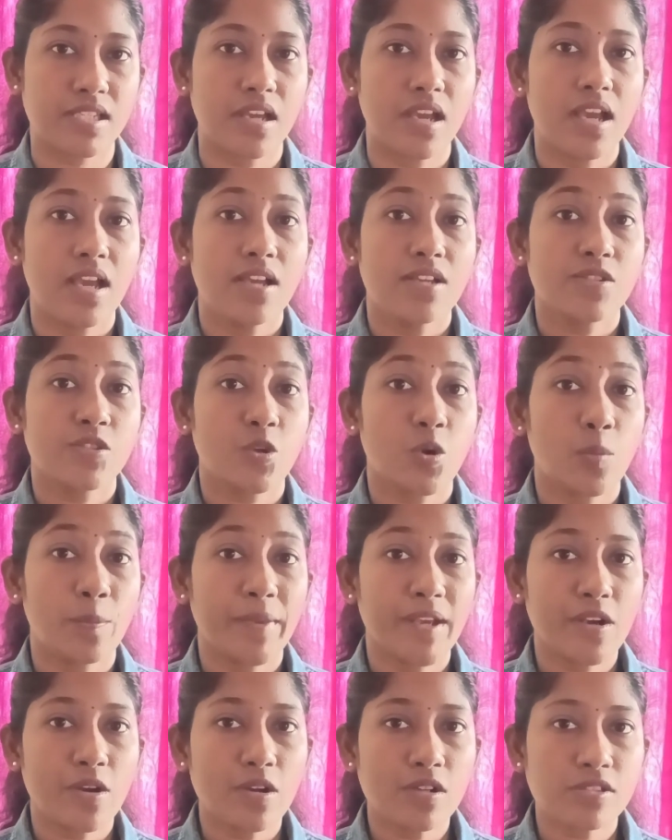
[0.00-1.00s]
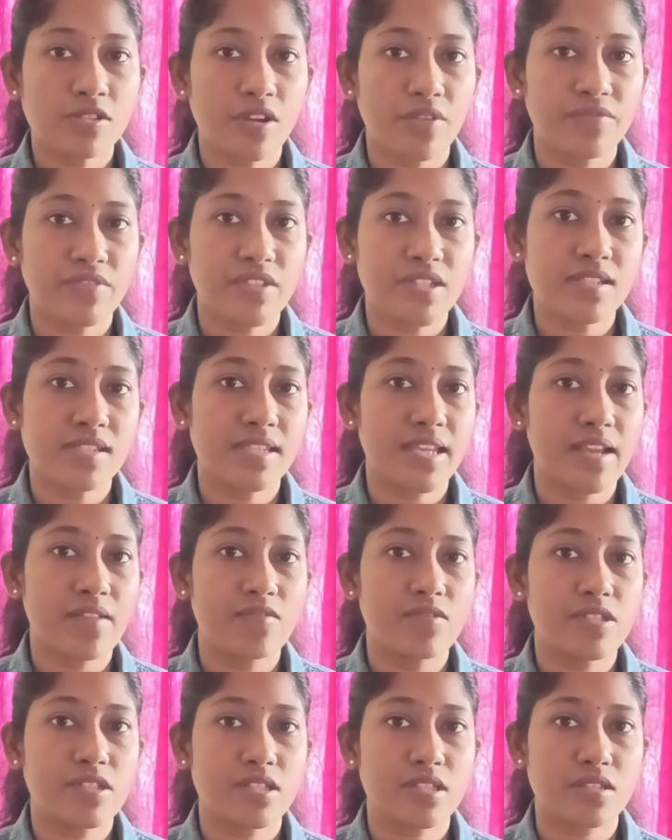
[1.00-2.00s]
So because of this, they
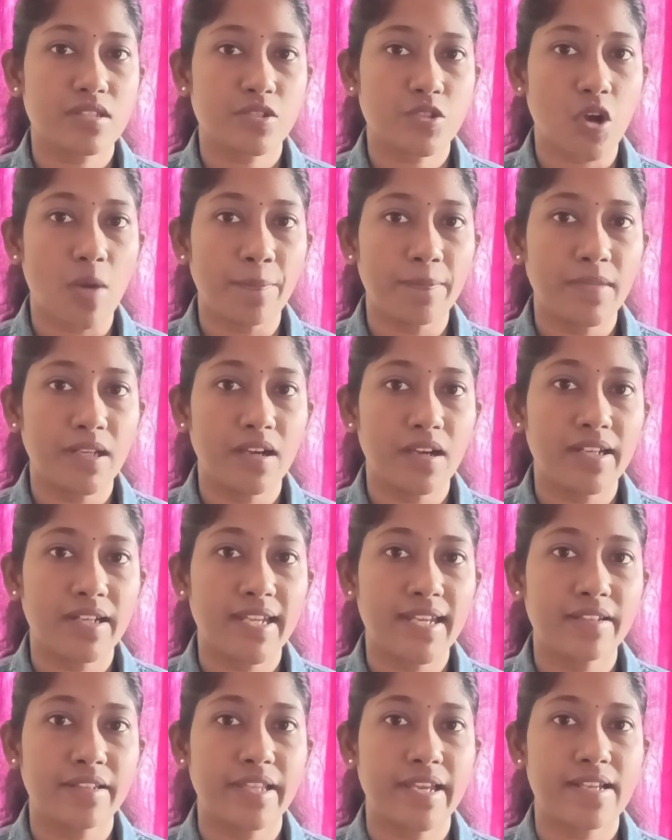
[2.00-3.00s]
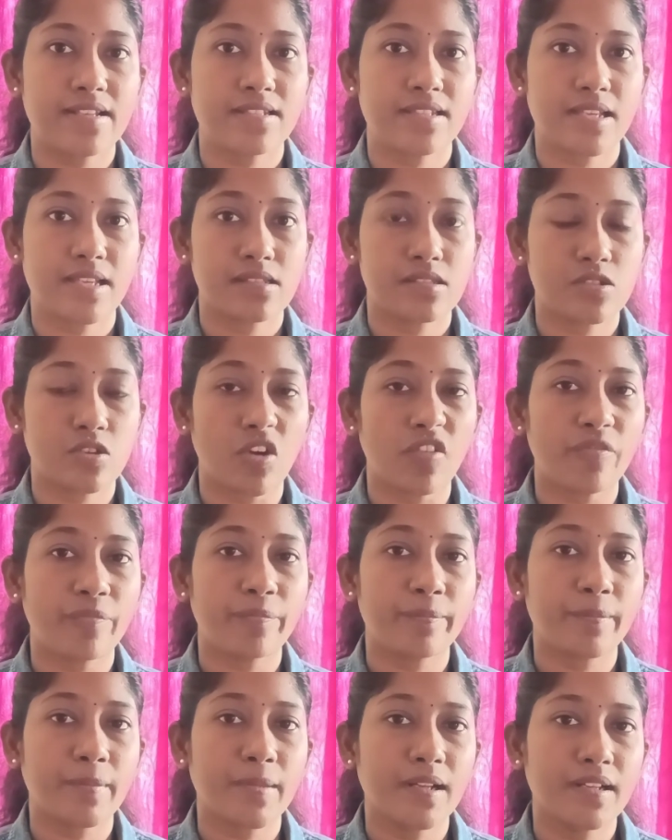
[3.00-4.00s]
will stop learning things, they stop
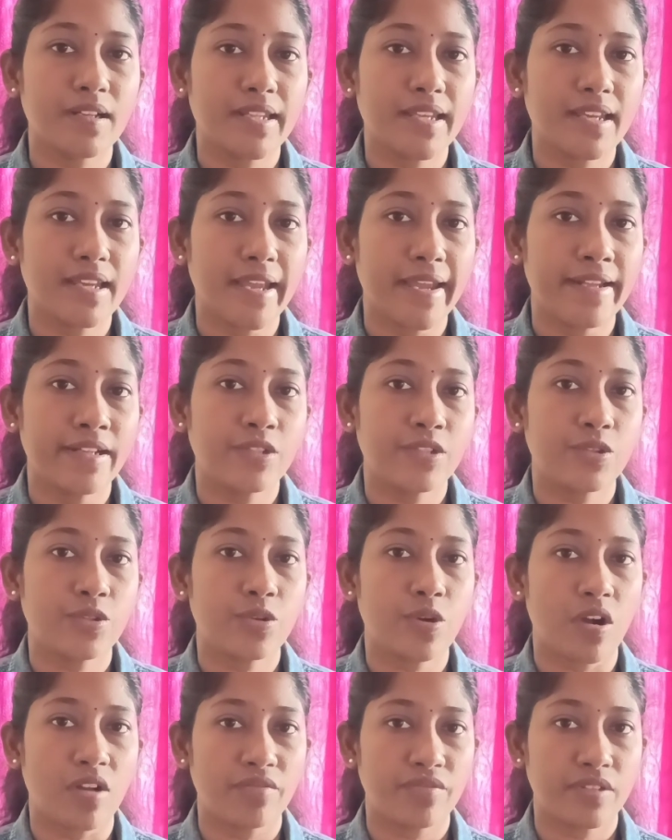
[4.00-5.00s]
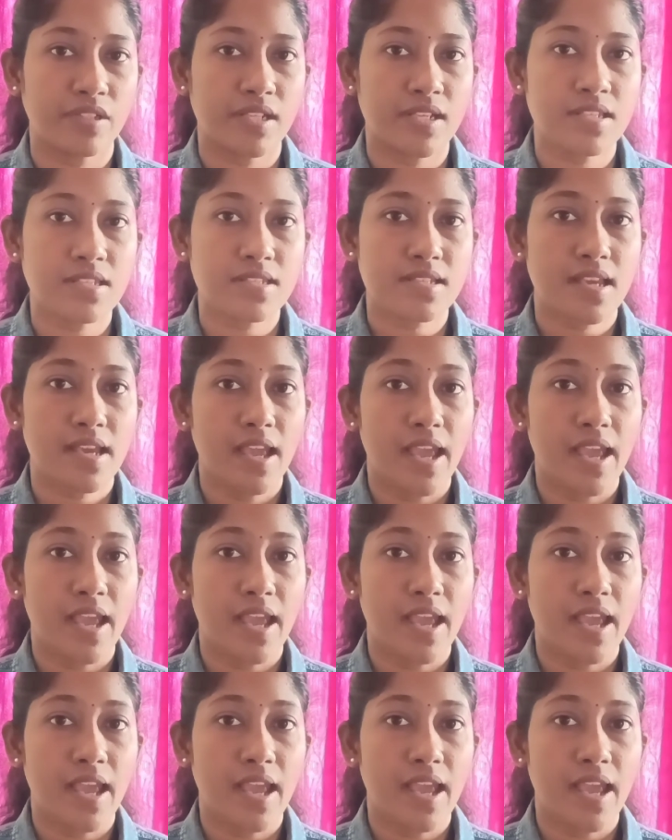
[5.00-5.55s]
building into confidence,